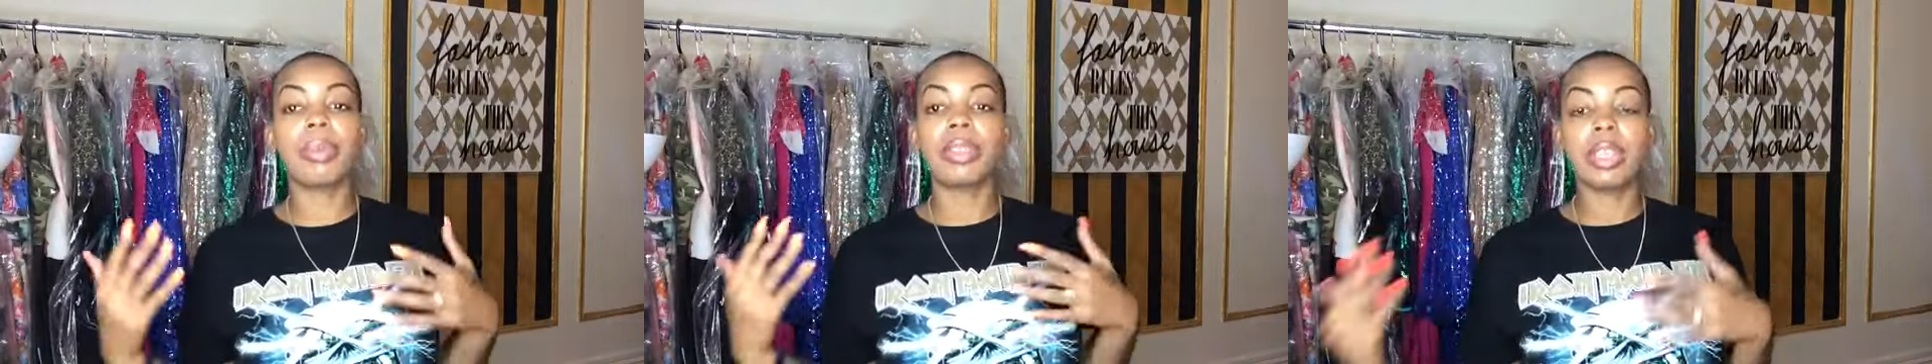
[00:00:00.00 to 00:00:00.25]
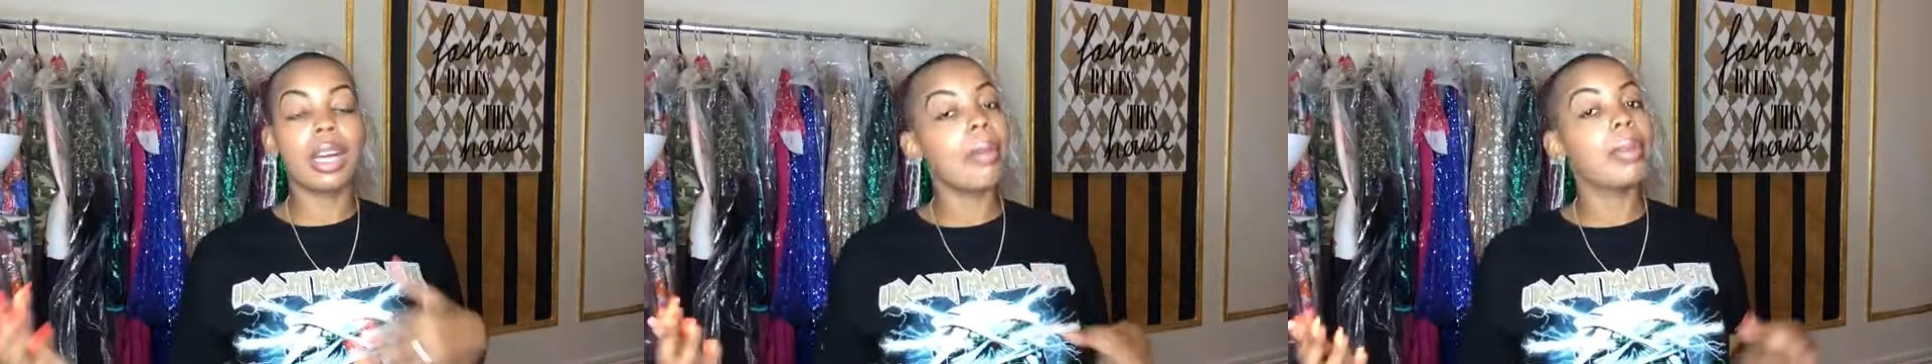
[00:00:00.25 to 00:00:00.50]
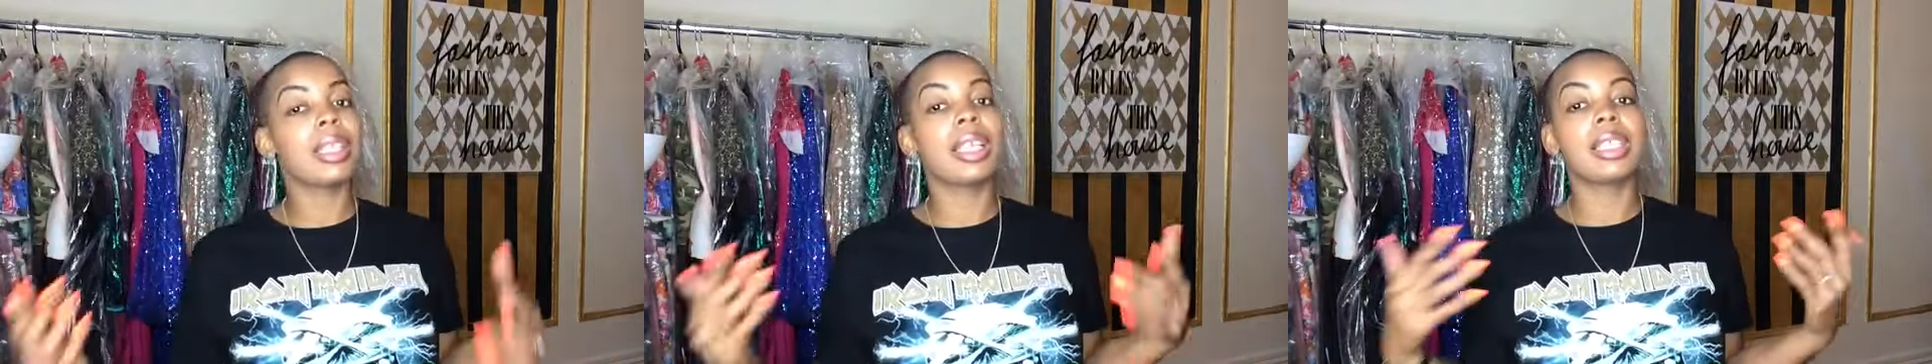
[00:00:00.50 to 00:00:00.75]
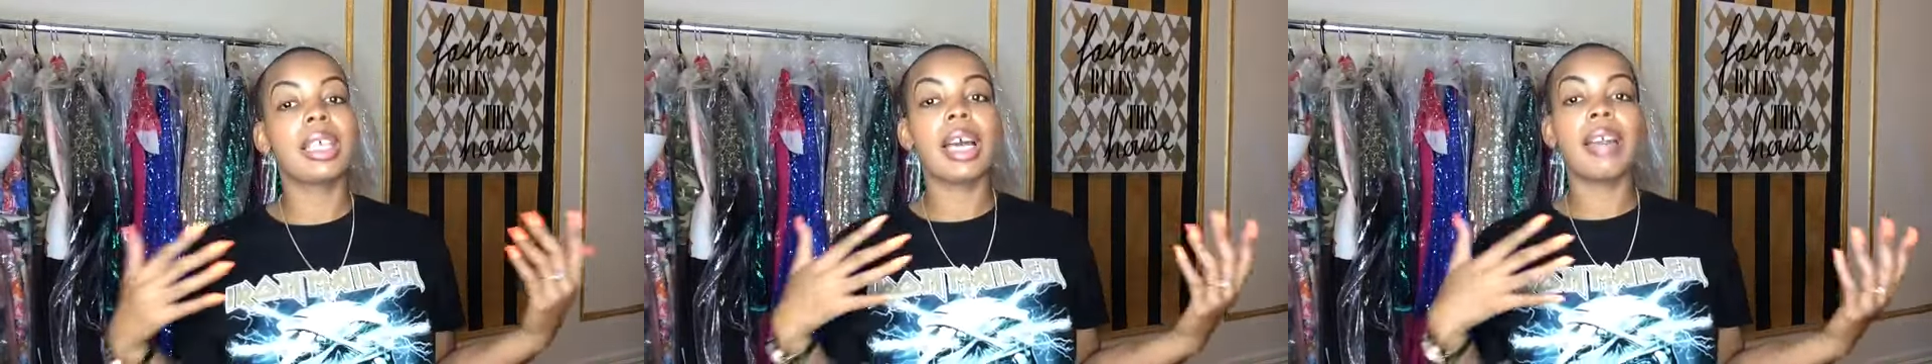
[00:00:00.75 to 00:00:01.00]
put the garments
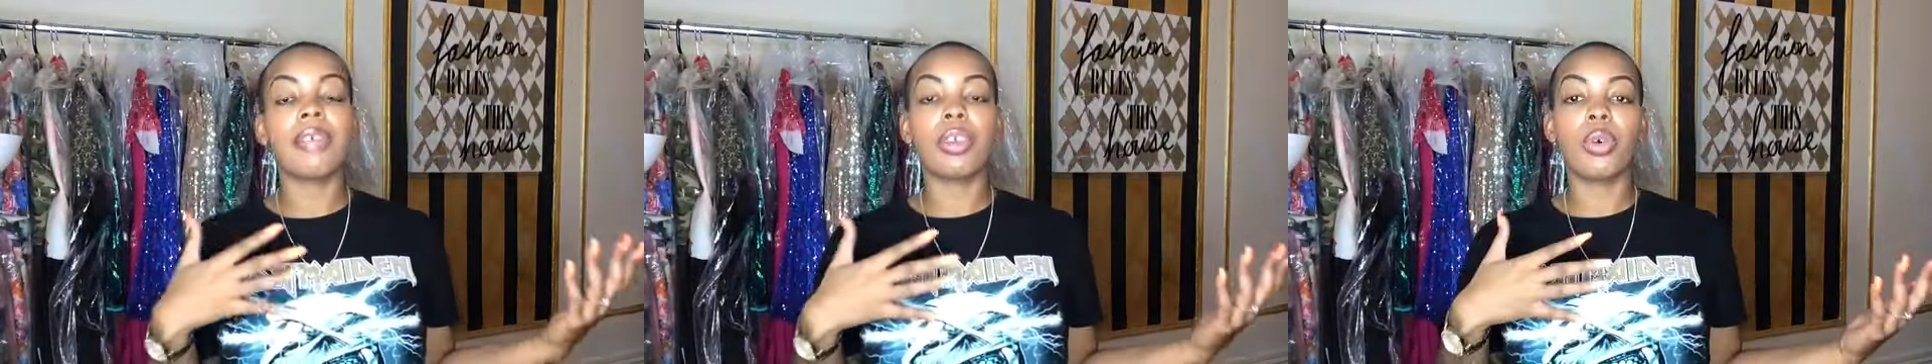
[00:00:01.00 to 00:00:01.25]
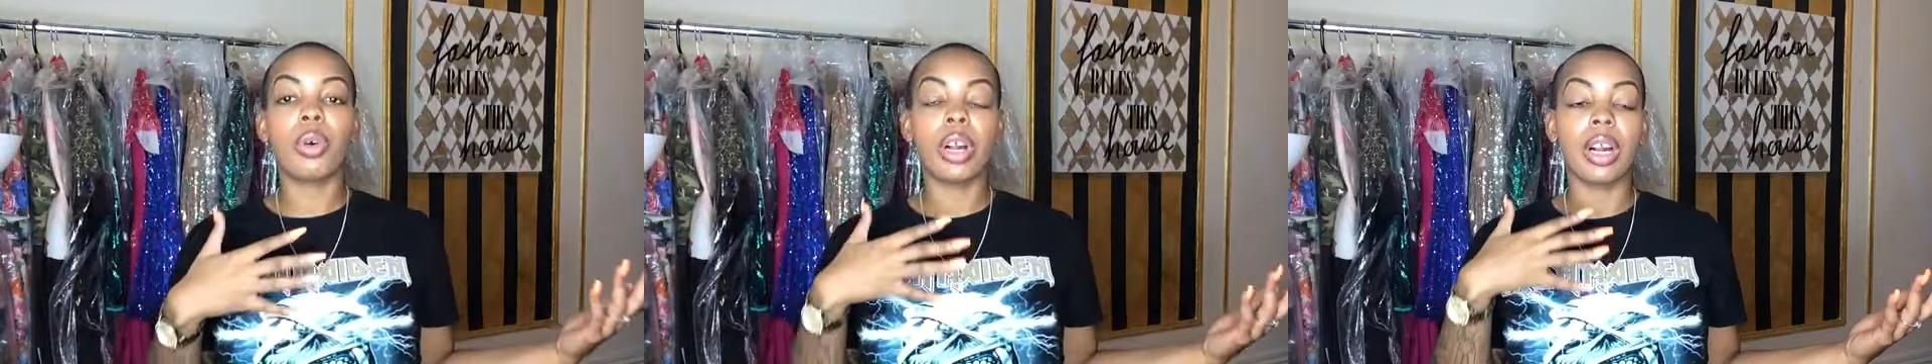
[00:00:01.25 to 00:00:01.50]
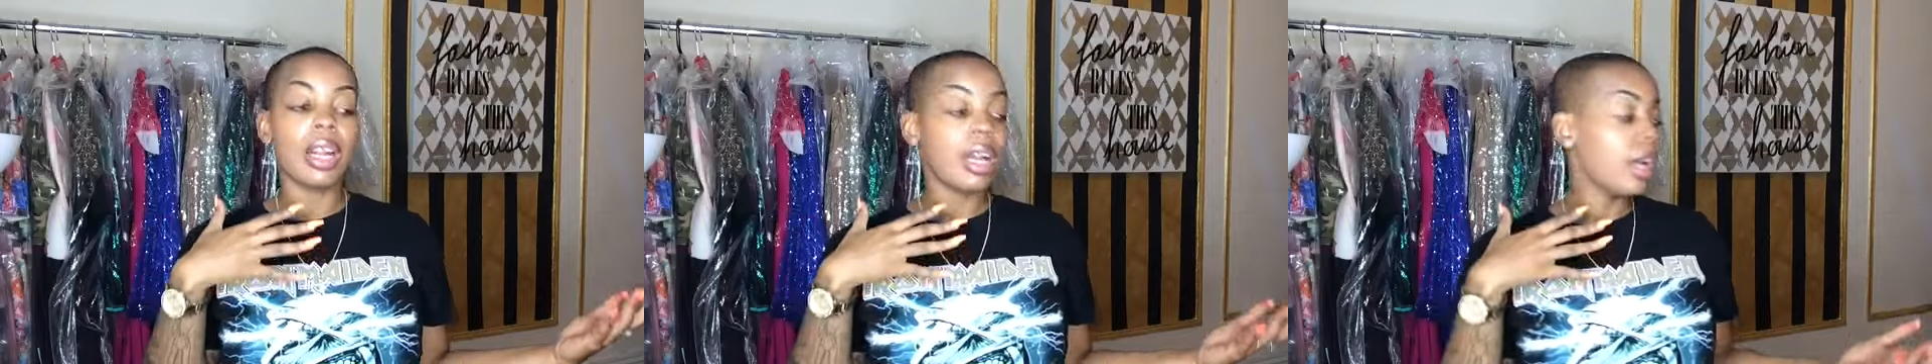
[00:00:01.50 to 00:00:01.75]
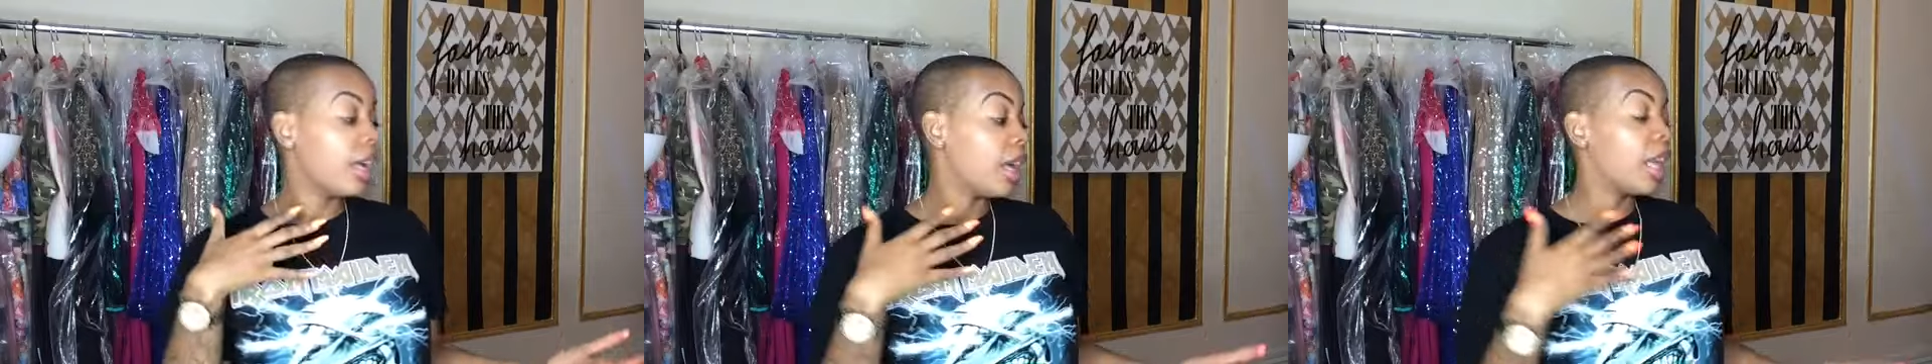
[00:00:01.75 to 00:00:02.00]
inside of your
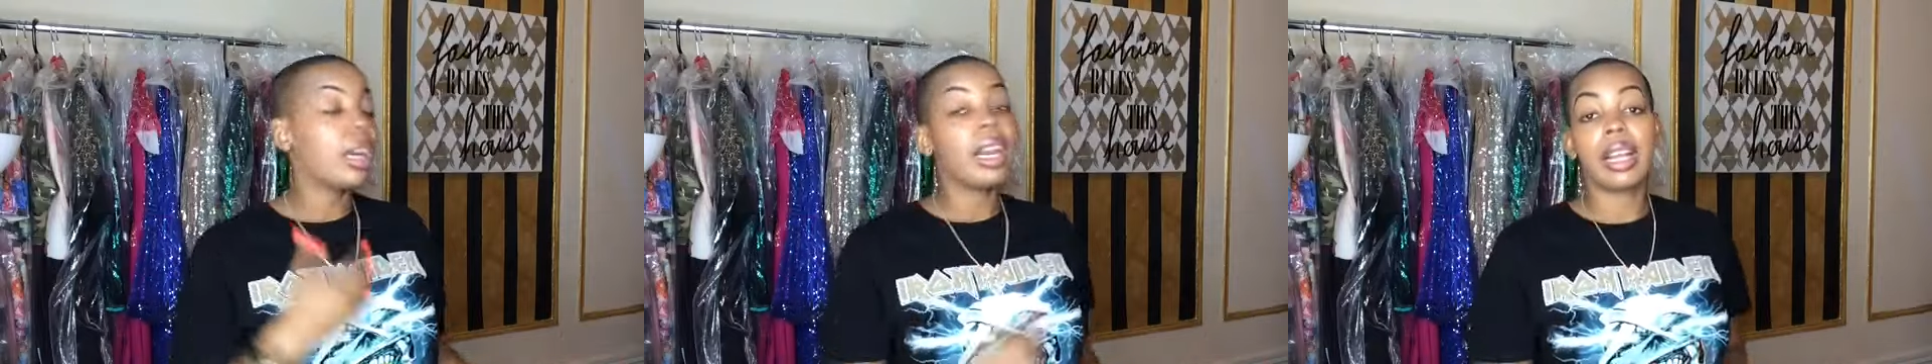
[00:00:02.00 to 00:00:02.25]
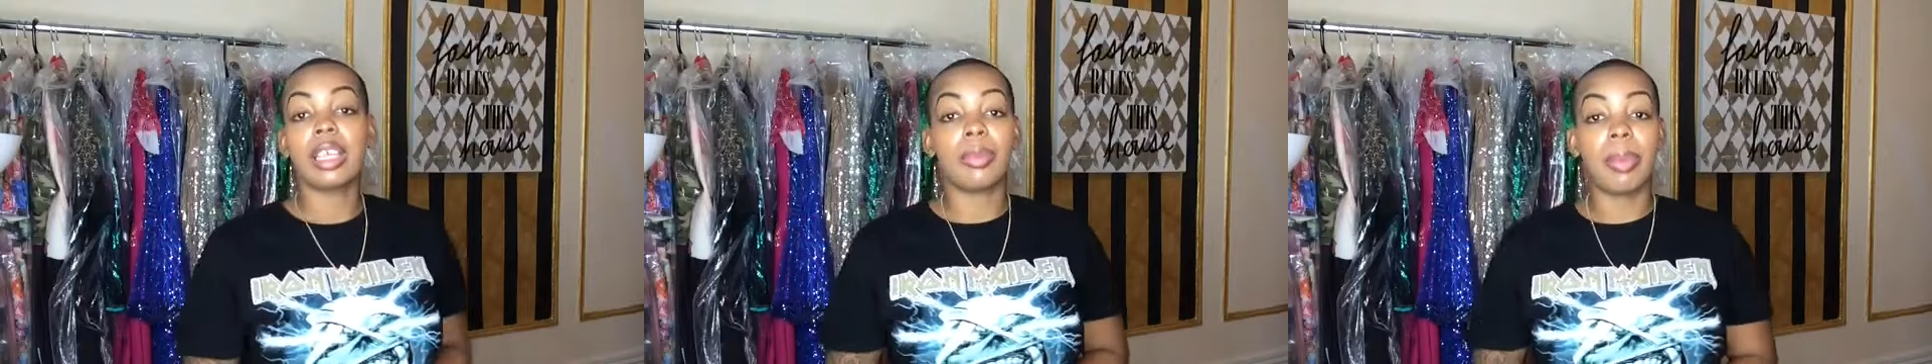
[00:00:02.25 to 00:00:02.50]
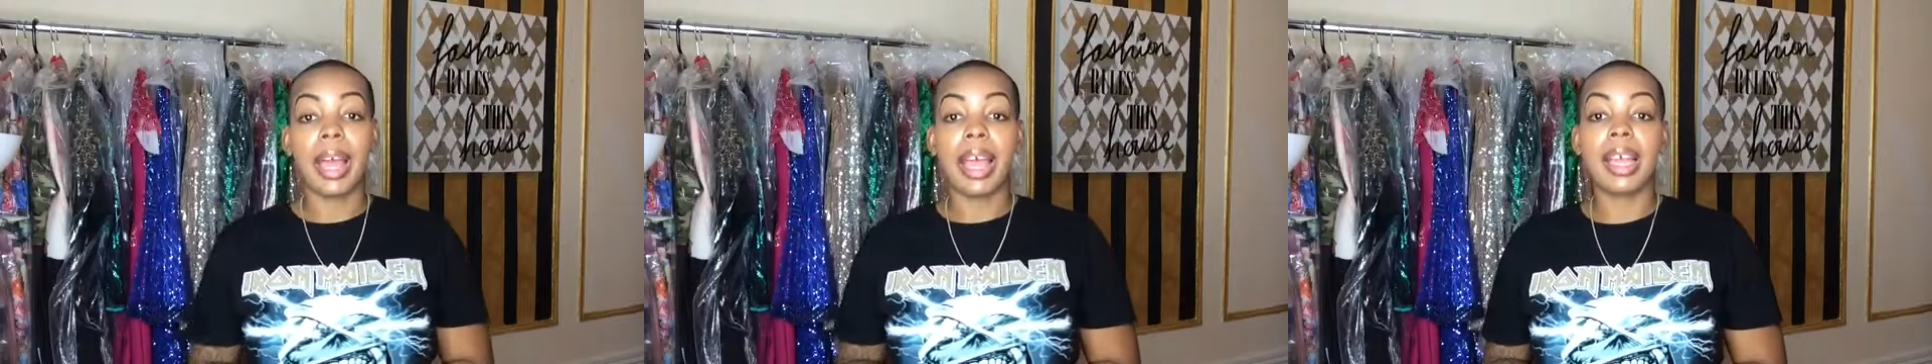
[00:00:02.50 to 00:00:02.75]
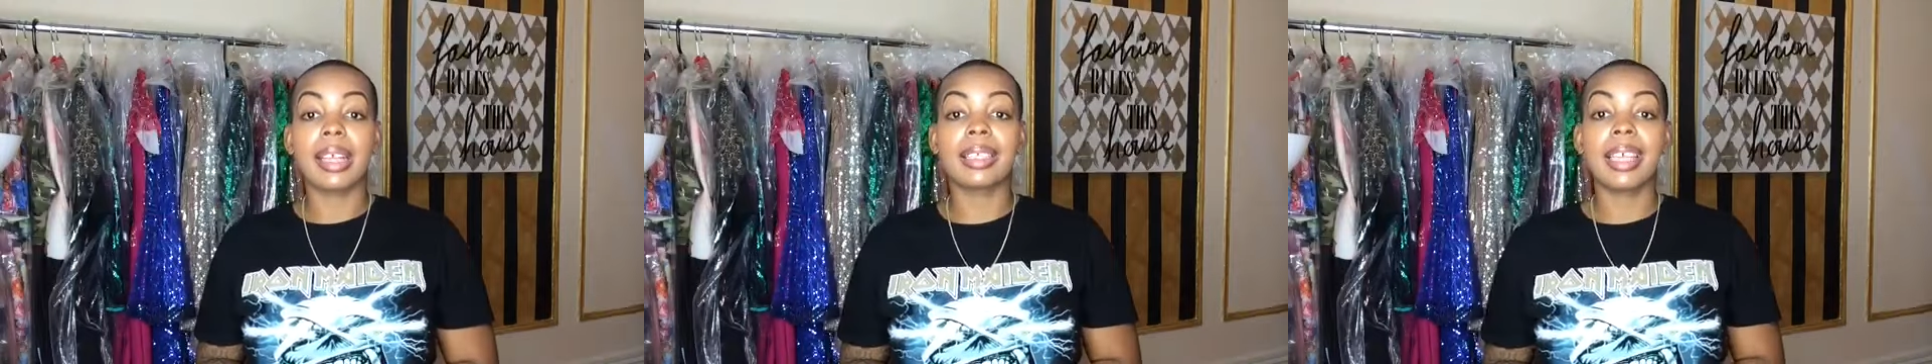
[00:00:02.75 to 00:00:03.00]
luggage
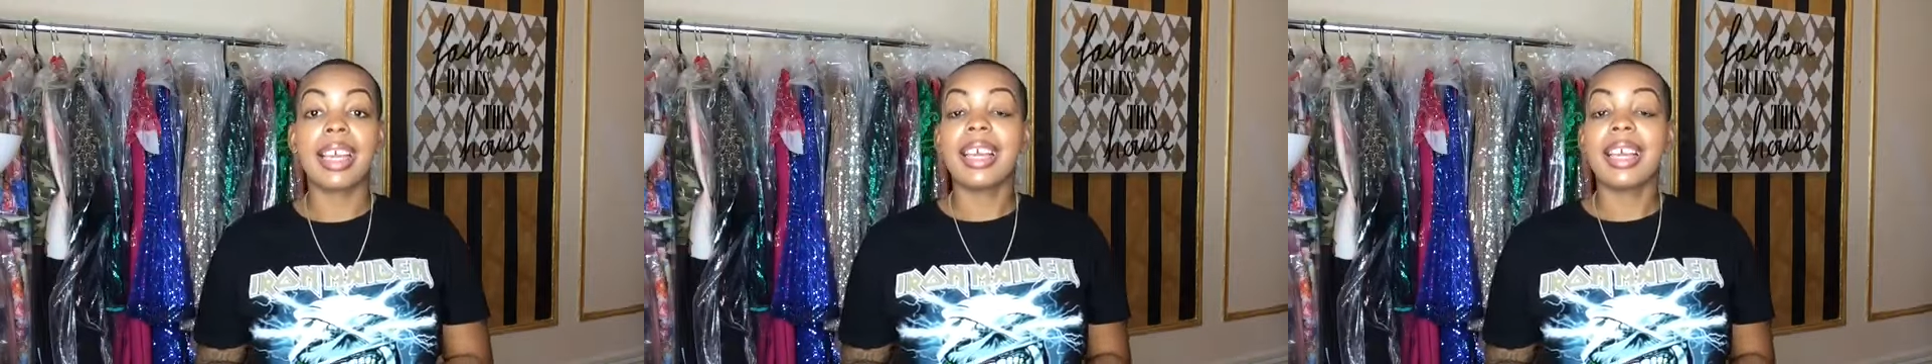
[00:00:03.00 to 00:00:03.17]
bags.